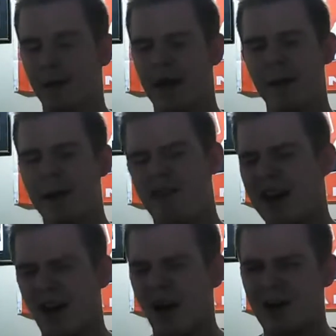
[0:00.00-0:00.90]
In my
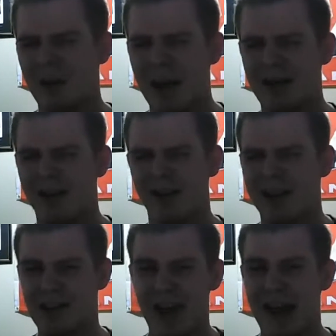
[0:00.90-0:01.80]
video, I just basically
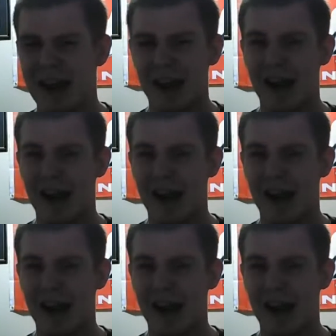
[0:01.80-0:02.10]
said